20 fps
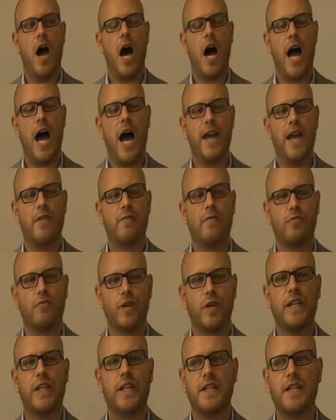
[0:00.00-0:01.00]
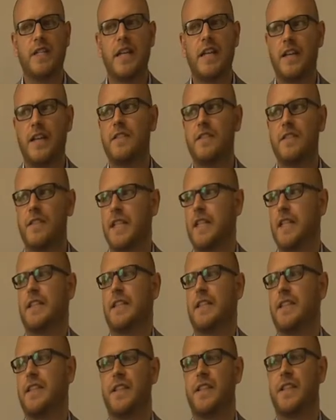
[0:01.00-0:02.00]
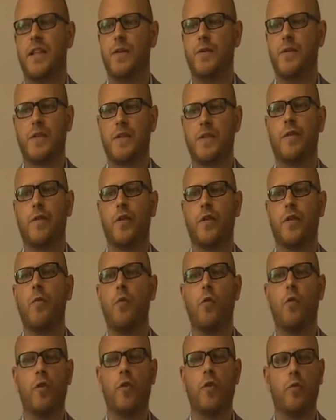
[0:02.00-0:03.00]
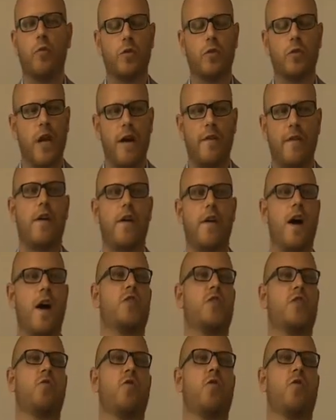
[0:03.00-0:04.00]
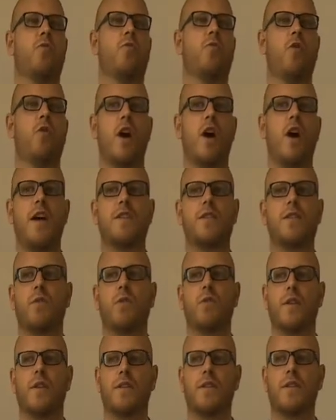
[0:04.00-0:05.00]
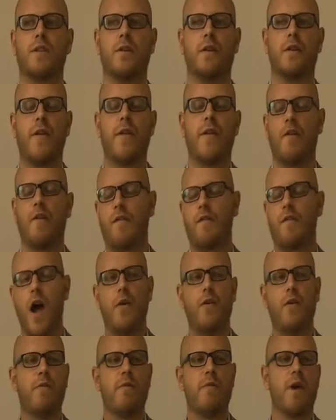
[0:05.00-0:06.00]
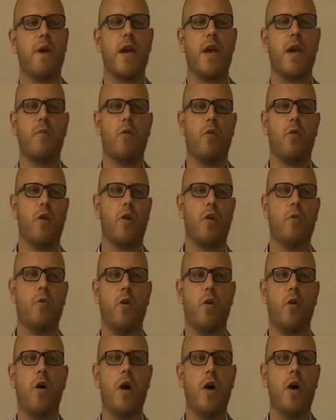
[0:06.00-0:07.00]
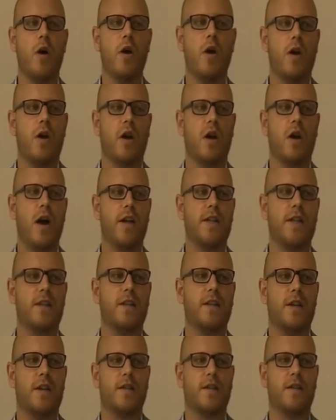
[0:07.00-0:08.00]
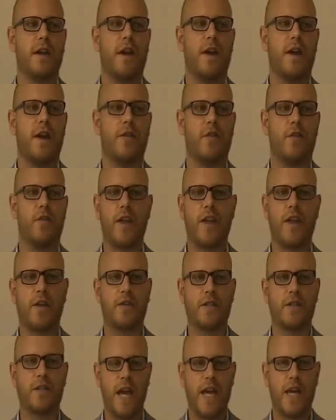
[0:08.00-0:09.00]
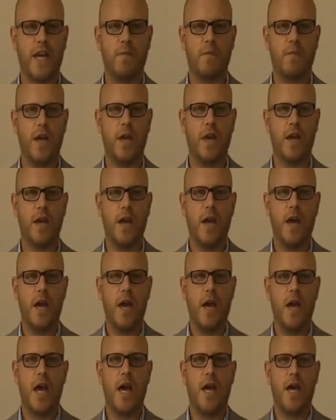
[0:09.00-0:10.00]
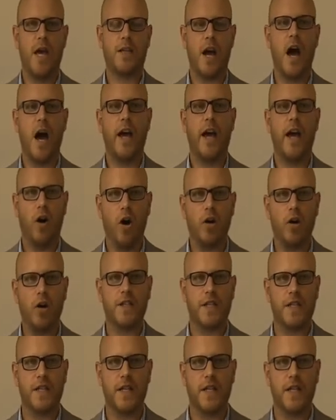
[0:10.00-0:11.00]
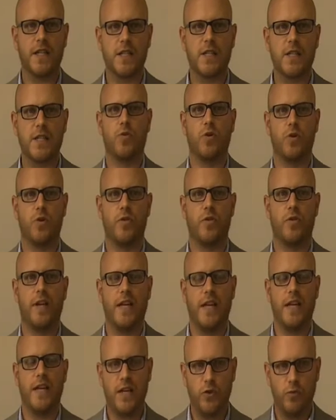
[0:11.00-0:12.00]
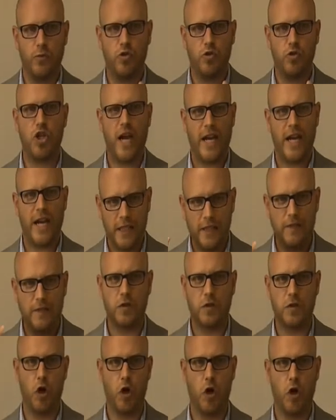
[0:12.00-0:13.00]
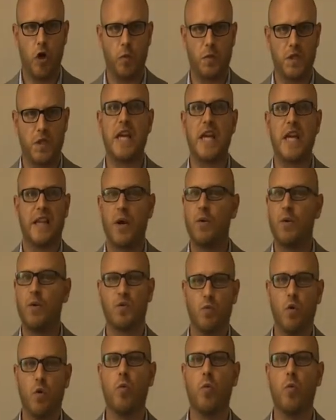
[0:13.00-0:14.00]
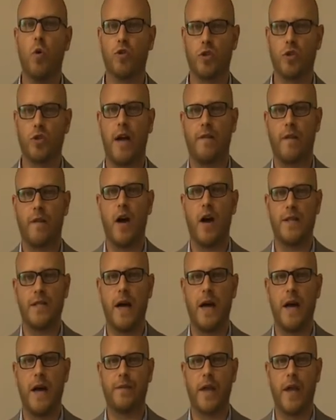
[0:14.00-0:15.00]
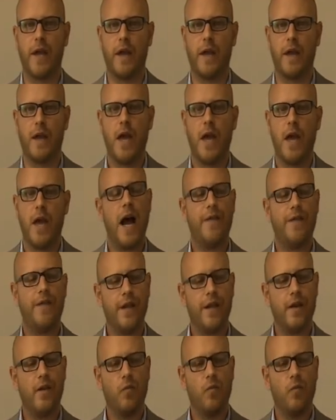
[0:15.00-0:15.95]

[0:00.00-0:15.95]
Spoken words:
I really started to think that Sydney was full of more and more tough guys, more and more guys that wanted to have a fight with me, more and more guys that thought they could take me. And I honestly thought that in objective terms, there was more and more tough guys out there. And then